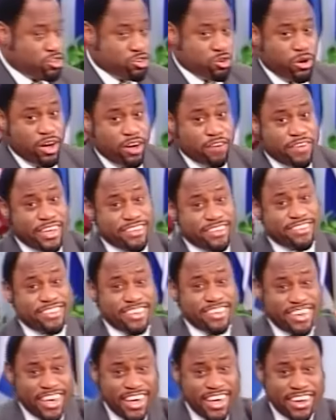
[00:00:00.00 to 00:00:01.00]
to have his
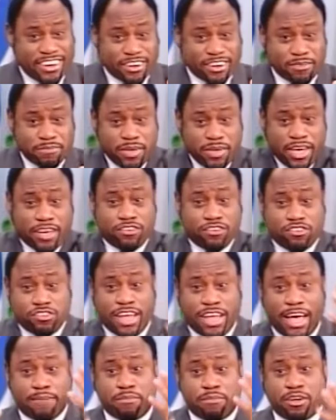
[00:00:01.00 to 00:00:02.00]
kingdom
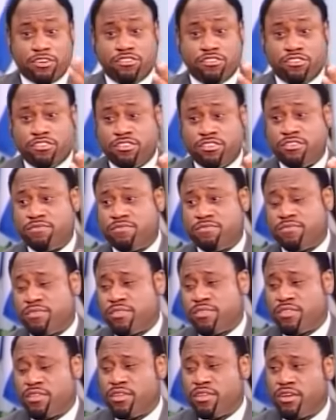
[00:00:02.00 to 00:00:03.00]
established
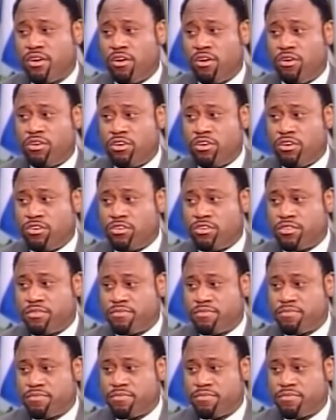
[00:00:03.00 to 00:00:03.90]
on earth.